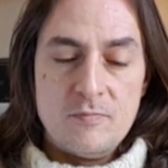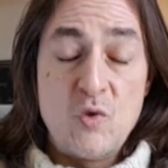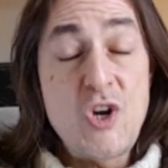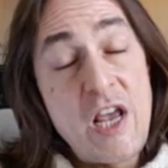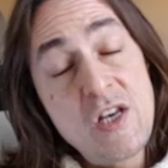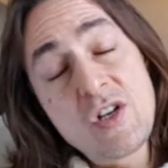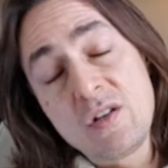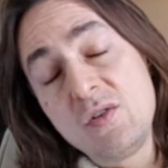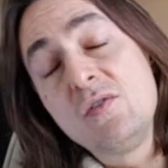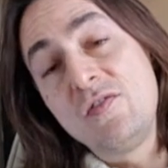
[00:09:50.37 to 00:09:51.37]

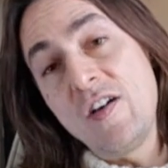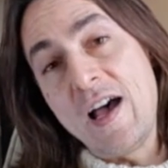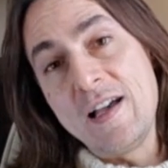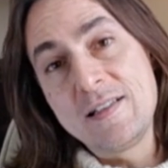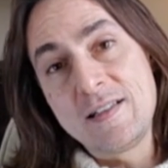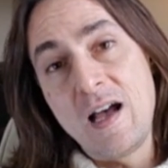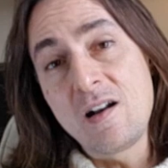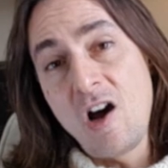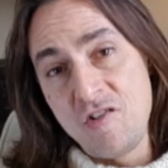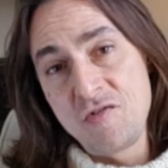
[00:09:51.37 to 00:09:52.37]
changing too fast,
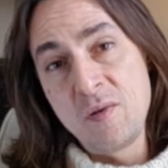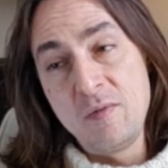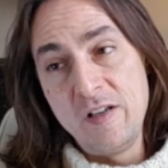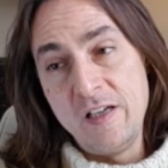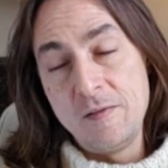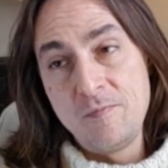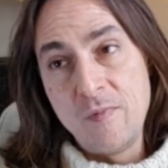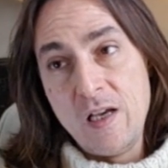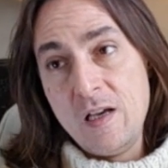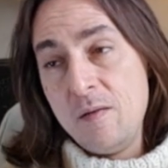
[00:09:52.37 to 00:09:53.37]
uncomfortably.
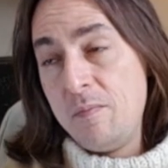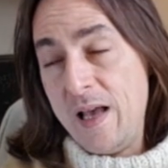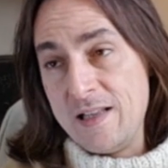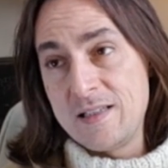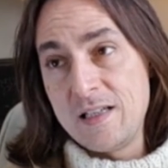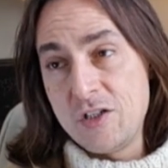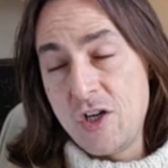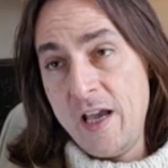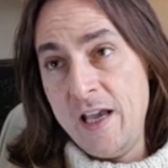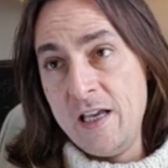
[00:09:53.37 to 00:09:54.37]
Plans can
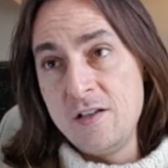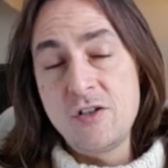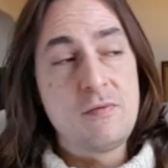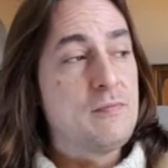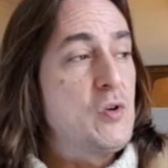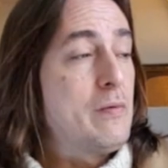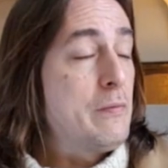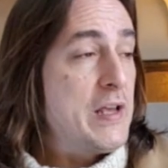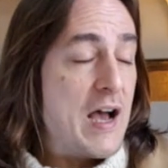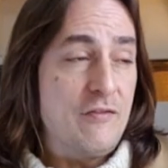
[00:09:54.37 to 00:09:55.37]
change.
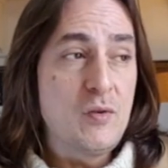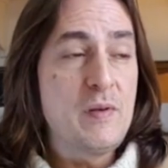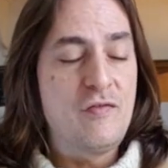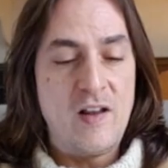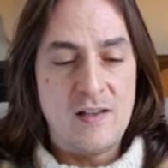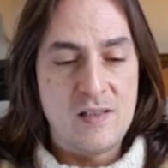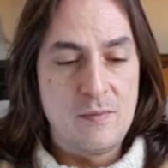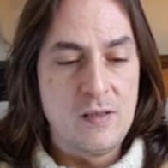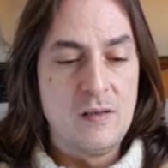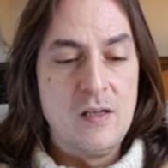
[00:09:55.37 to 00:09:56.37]
We have to be
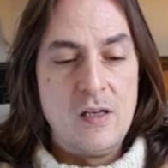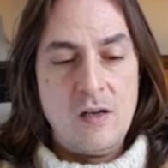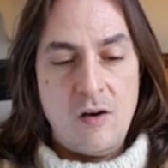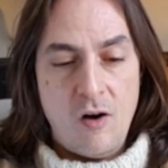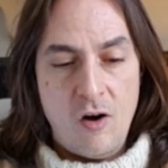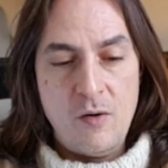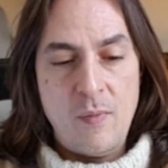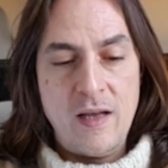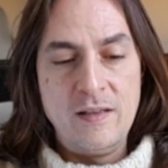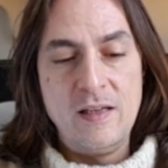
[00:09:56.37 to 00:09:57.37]
flexible on
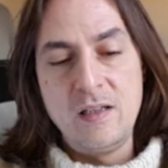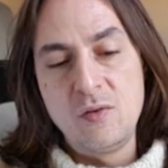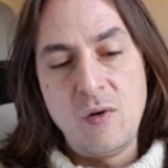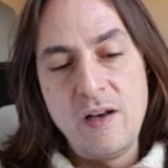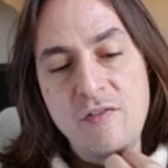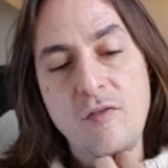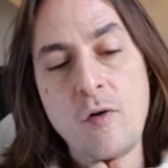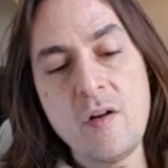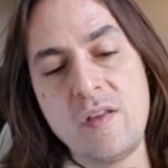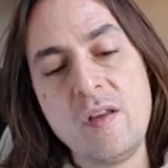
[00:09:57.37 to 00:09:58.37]
Monday the
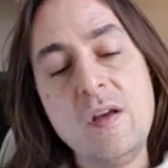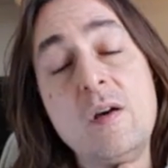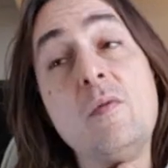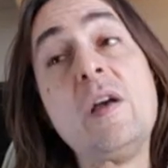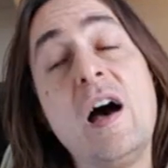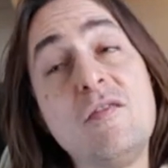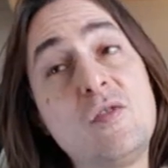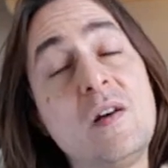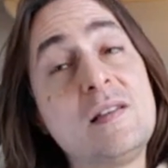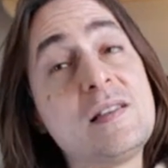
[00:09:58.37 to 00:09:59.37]
24th. We have
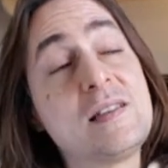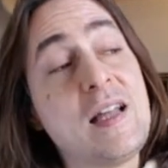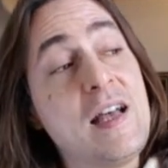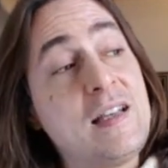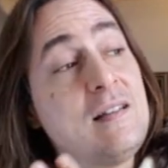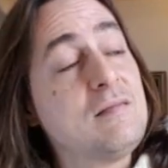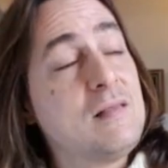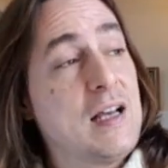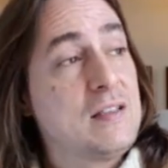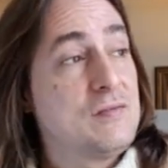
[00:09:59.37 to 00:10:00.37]
to understand
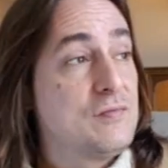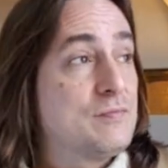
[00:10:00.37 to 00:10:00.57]
that